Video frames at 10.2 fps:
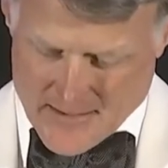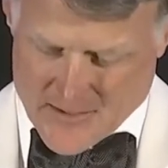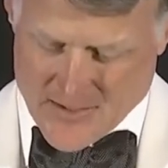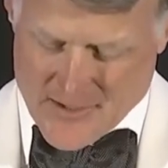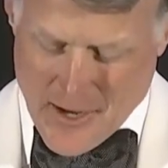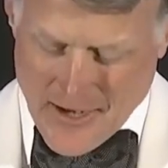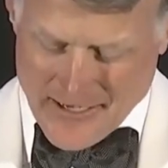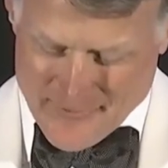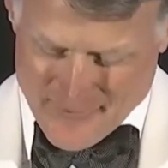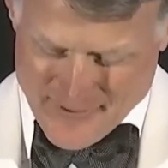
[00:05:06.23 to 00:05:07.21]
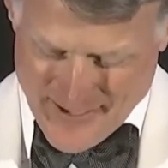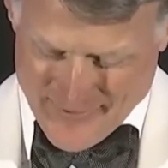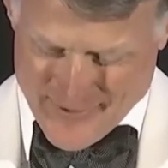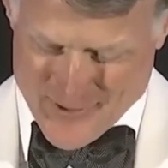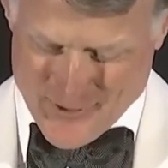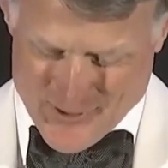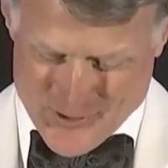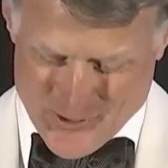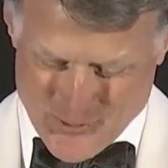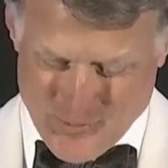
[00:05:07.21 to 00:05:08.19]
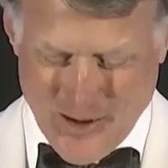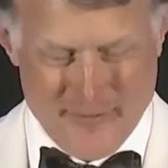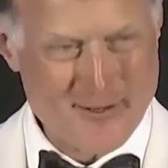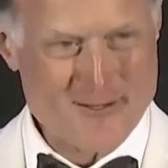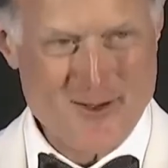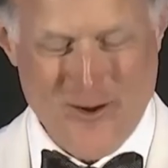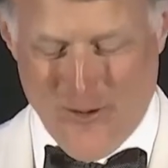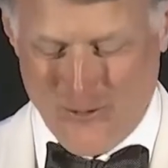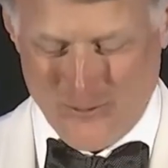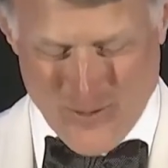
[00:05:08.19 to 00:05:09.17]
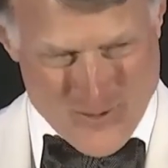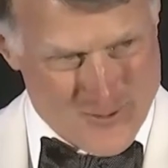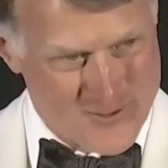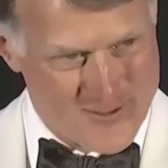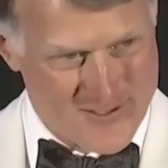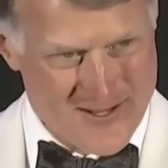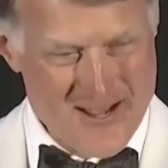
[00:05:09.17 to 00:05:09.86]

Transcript: She did not even get the traditional Providence Hall roast,